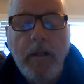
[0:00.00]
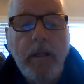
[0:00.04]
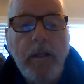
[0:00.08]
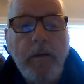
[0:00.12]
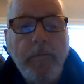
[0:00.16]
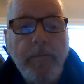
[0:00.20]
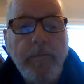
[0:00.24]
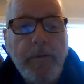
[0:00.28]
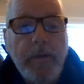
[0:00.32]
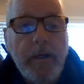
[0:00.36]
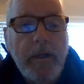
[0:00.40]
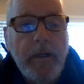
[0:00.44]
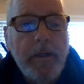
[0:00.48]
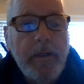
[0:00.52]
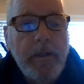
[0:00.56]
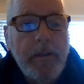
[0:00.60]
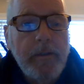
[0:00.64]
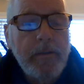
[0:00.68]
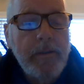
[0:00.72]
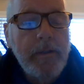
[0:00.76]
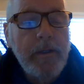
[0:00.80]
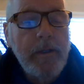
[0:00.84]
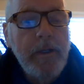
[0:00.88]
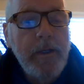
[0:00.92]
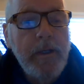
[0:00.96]
Love you
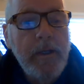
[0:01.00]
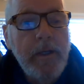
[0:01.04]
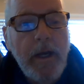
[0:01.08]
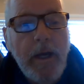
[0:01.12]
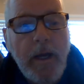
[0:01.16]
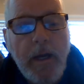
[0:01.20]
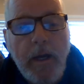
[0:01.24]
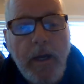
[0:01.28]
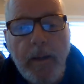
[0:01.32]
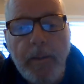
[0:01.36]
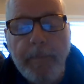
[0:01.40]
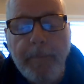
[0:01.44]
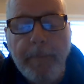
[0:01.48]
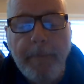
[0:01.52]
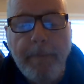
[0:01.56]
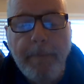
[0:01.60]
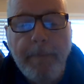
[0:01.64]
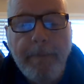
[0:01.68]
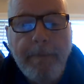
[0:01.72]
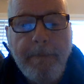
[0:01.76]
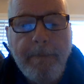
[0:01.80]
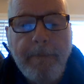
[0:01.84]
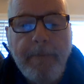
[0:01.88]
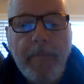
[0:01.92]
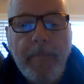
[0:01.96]
guys. Um,
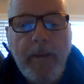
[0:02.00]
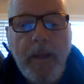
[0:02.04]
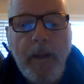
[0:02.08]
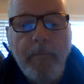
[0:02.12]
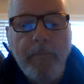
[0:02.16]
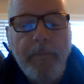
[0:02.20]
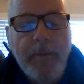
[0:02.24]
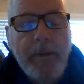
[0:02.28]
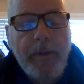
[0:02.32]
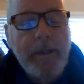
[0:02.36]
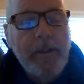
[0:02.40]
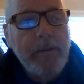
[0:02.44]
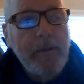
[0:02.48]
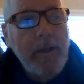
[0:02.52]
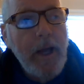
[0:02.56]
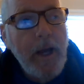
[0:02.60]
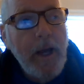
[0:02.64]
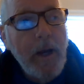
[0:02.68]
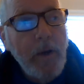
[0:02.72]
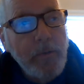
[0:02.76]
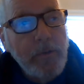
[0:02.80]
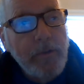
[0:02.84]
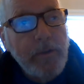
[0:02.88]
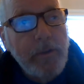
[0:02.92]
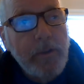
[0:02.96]
but it's
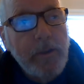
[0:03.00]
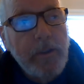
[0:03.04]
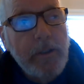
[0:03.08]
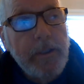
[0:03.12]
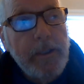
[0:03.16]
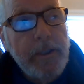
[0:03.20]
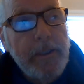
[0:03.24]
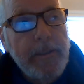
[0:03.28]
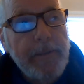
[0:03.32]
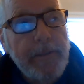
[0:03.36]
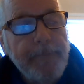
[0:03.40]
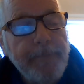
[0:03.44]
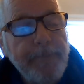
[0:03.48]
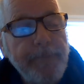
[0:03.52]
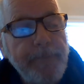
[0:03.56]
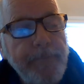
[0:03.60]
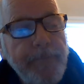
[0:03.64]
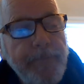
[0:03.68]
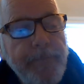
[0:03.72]
house cleaning.